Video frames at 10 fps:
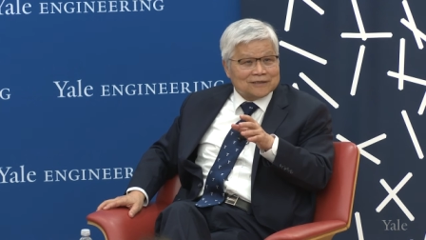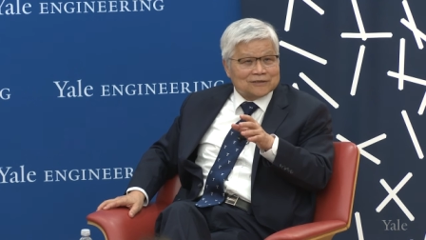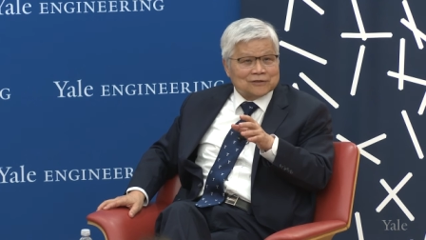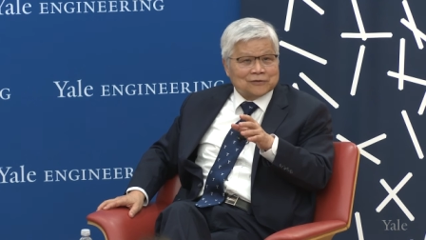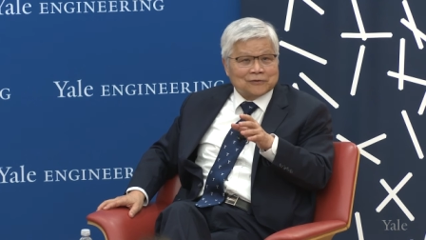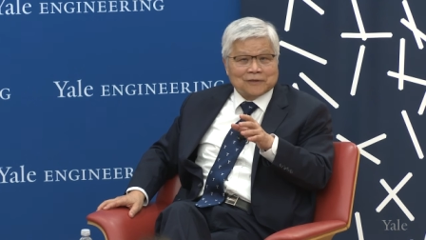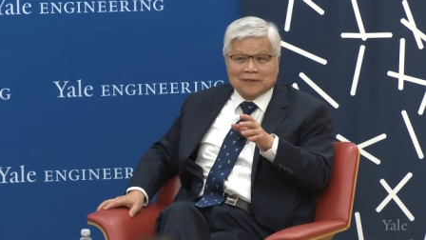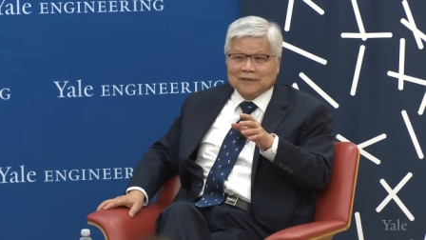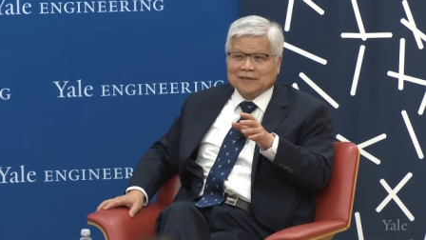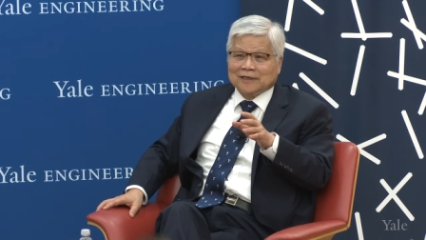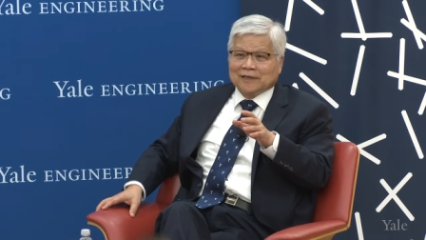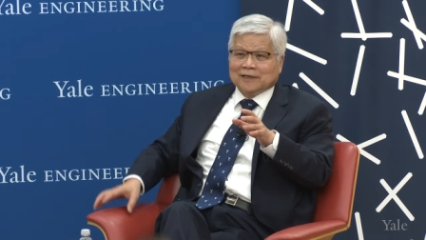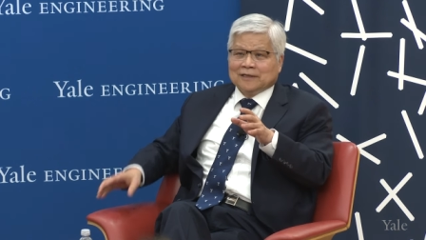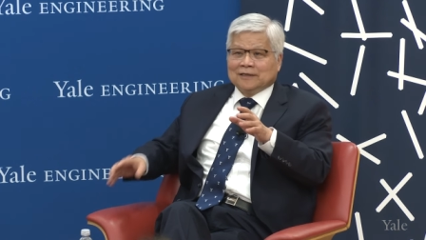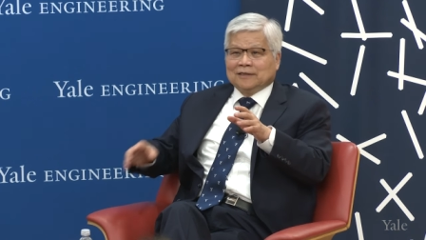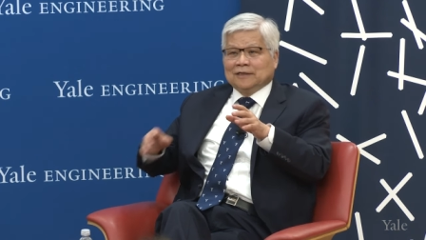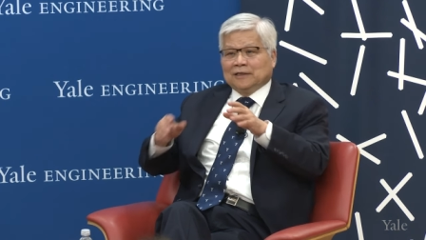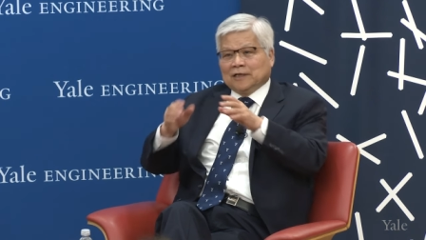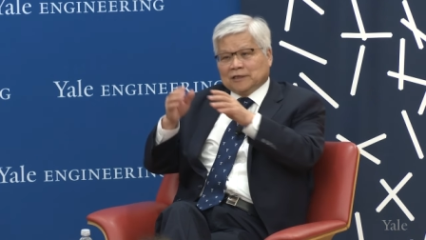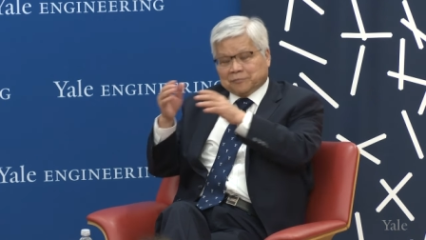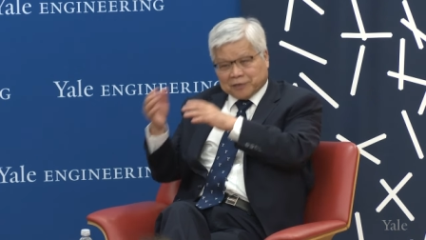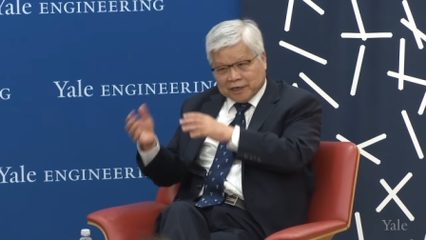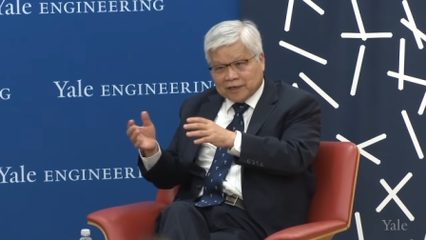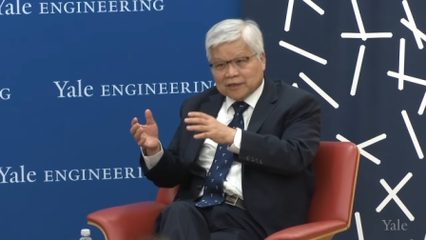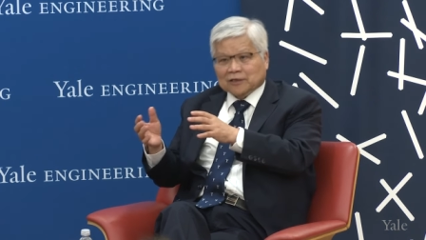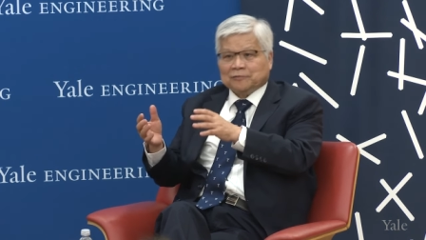So uh, at the beginning